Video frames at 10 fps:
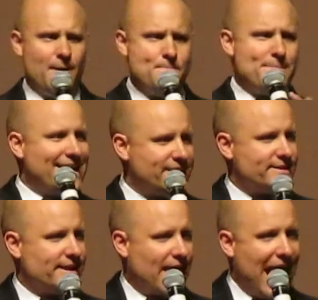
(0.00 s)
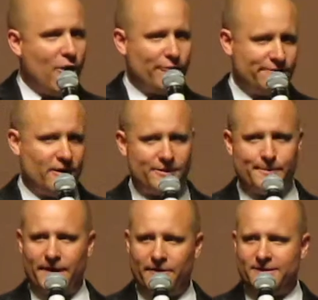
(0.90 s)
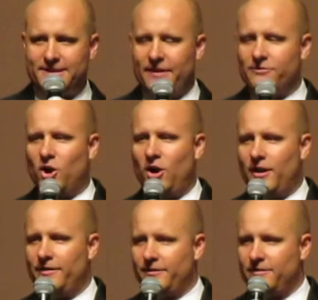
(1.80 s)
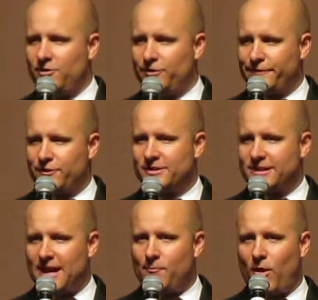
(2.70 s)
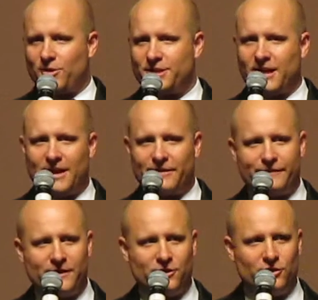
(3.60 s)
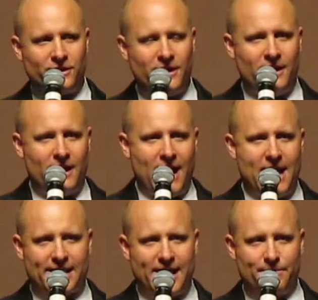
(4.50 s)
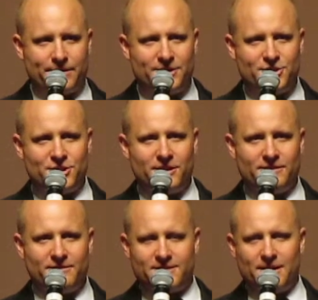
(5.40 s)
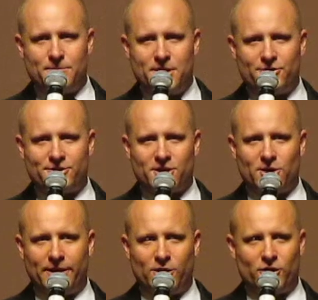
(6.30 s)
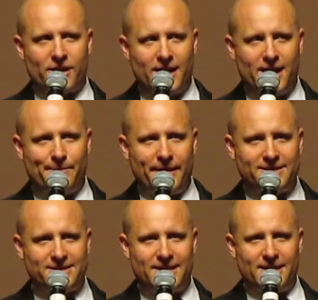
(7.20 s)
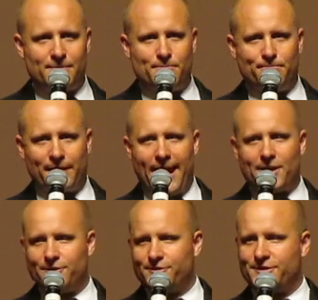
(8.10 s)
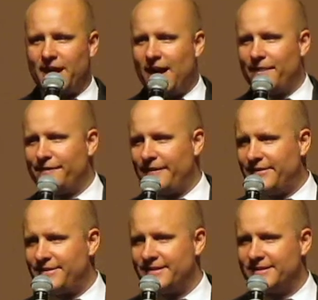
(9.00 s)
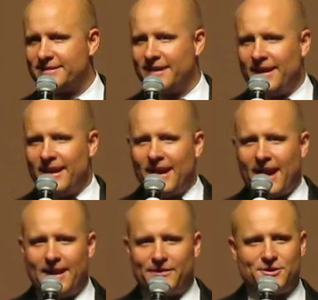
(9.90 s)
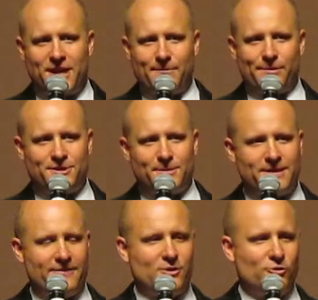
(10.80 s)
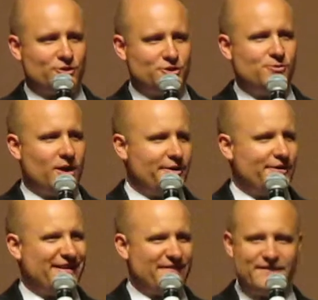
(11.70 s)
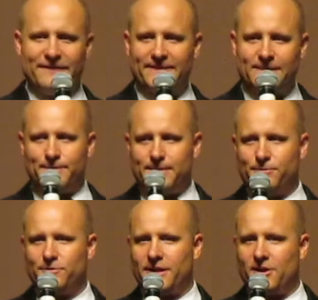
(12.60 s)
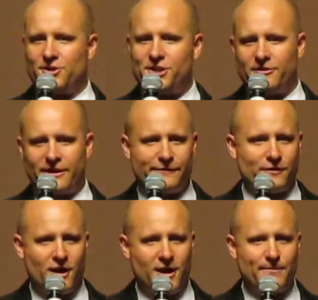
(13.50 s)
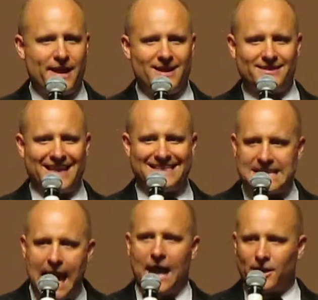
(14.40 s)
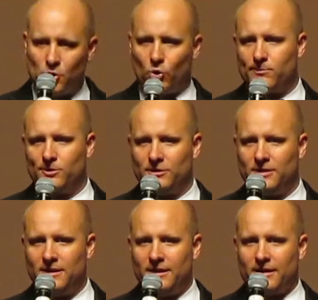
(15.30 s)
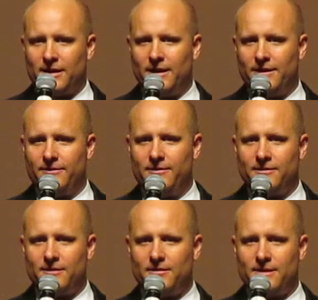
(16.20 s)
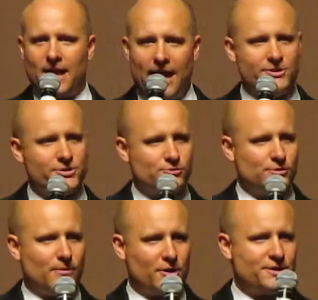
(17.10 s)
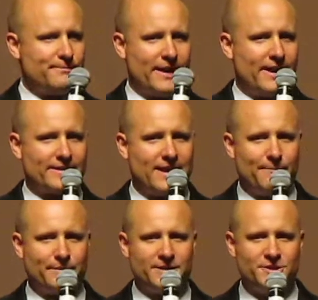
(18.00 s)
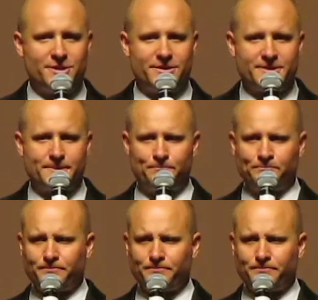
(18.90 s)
amazing how far the parents have gone. You know, the first time marching on the field at a competition some years ago and looking up and seeing banners on the fences, and at the championships having over 250 people there cheering for our band. That's not normal in high school marching band competitions,